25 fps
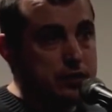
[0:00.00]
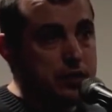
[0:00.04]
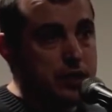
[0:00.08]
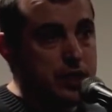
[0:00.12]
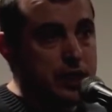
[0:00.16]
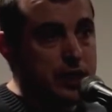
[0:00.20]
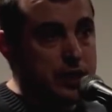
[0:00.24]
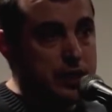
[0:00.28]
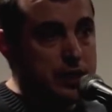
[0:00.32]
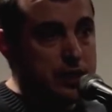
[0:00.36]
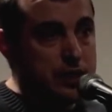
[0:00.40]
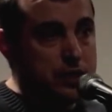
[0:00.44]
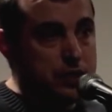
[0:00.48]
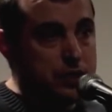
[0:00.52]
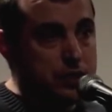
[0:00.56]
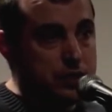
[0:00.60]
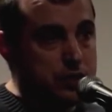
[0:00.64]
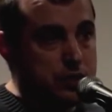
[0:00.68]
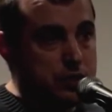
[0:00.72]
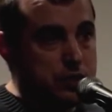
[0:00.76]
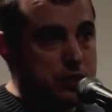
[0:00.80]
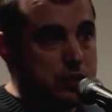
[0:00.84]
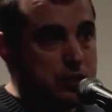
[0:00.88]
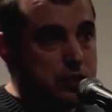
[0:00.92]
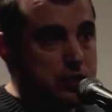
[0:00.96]

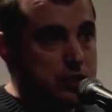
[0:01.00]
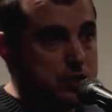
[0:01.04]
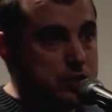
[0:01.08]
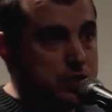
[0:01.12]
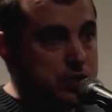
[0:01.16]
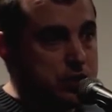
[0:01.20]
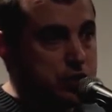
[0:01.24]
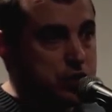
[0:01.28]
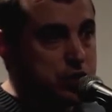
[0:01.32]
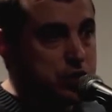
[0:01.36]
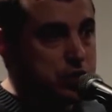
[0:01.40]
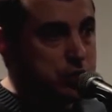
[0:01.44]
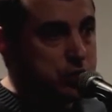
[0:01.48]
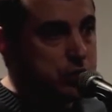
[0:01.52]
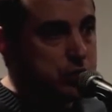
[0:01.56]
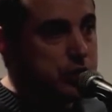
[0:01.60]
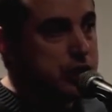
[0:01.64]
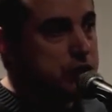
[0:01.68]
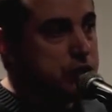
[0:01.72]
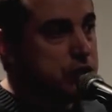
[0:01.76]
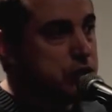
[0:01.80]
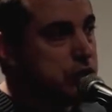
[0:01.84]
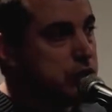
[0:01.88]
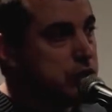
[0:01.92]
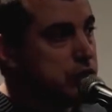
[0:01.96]
It's
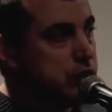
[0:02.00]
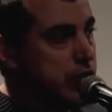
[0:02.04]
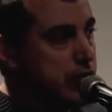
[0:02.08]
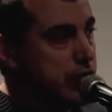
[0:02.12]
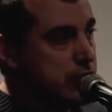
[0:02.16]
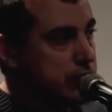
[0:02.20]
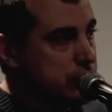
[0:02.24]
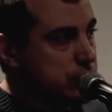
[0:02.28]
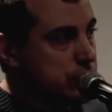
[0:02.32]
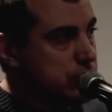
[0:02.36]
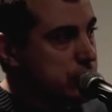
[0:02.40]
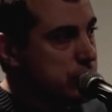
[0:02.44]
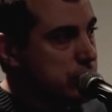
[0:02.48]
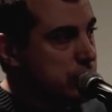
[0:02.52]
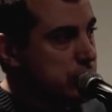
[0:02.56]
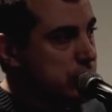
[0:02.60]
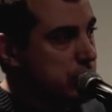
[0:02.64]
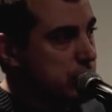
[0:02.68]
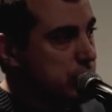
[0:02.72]
discrete units.